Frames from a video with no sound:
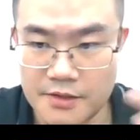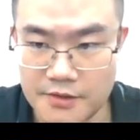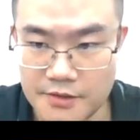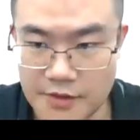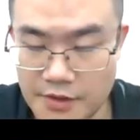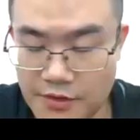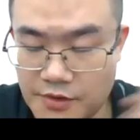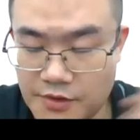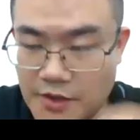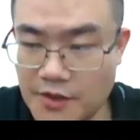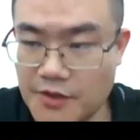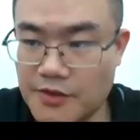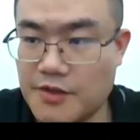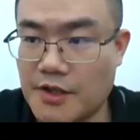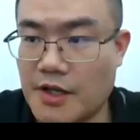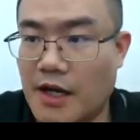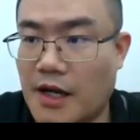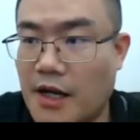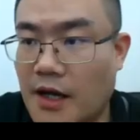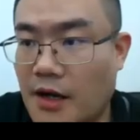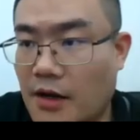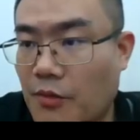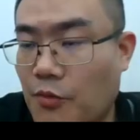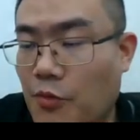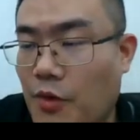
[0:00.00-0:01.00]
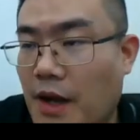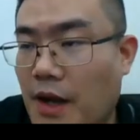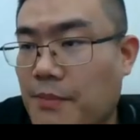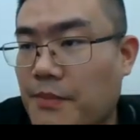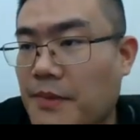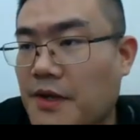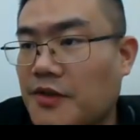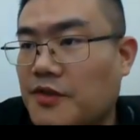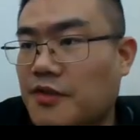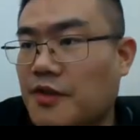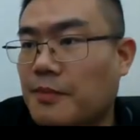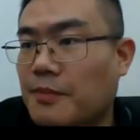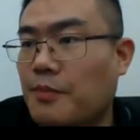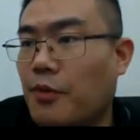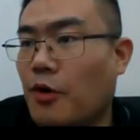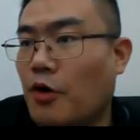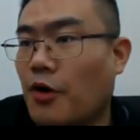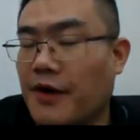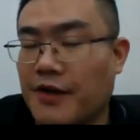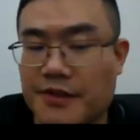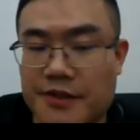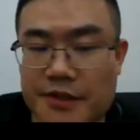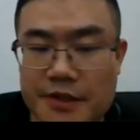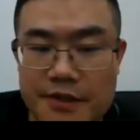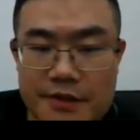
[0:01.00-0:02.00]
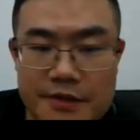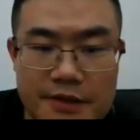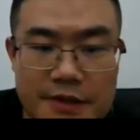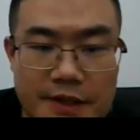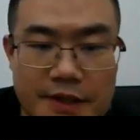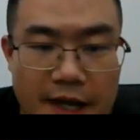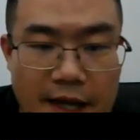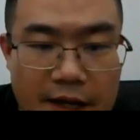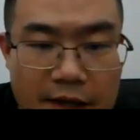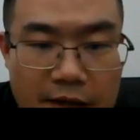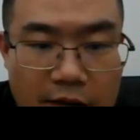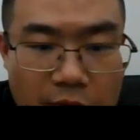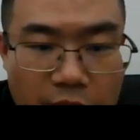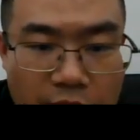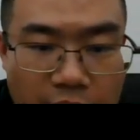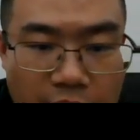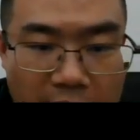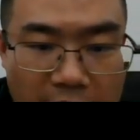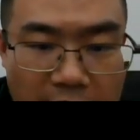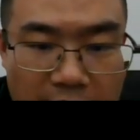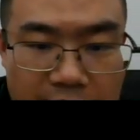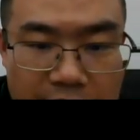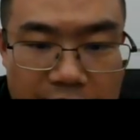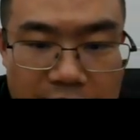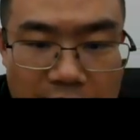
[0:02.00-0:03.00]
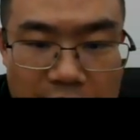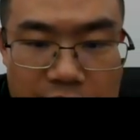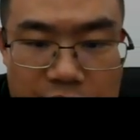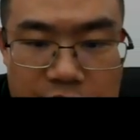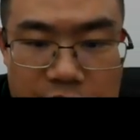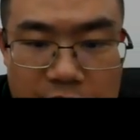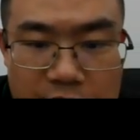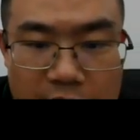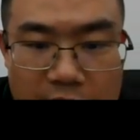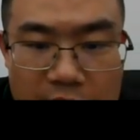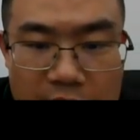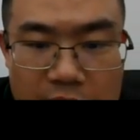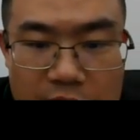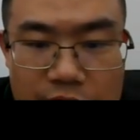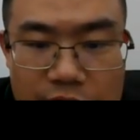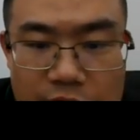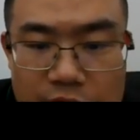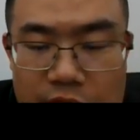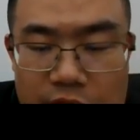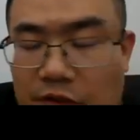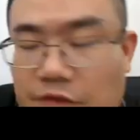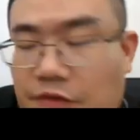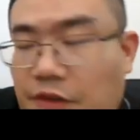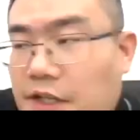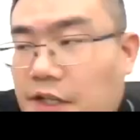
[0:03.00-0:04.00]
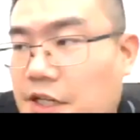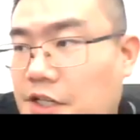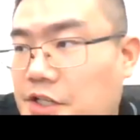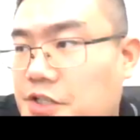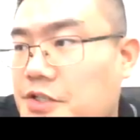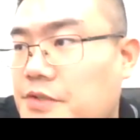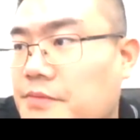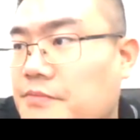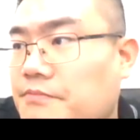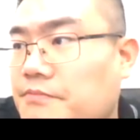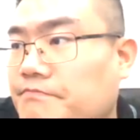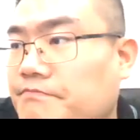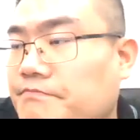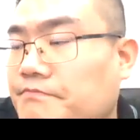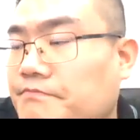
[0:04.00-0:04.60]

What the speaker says: This is one missing point, like a validation and the certification.